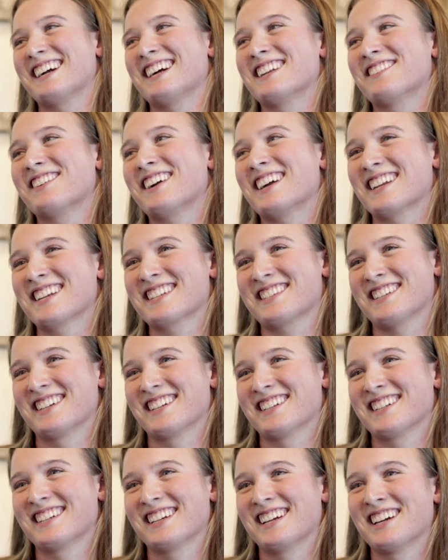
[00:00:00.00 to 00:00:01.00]
kind of got
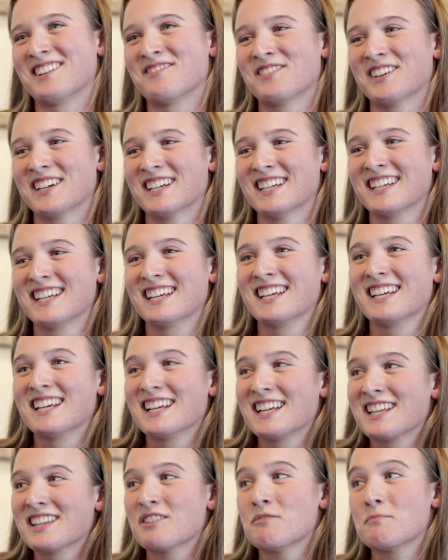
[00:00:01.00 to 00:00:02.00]
excited again, but.
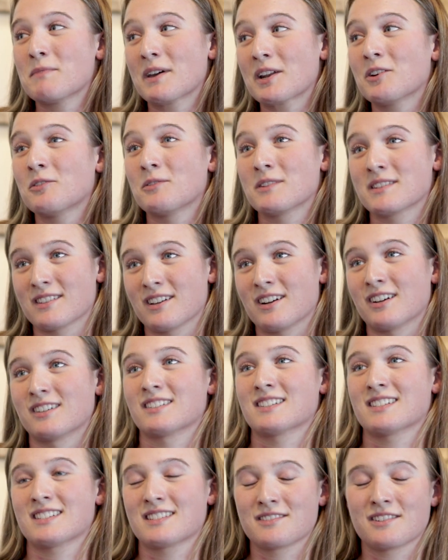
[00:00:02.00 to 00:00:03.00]
The middle was the
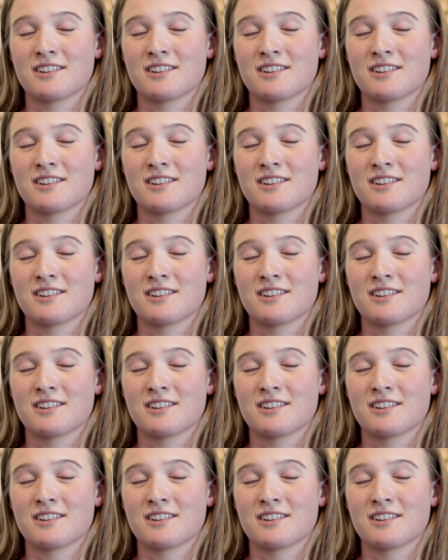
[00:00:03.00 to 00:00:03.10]
hardest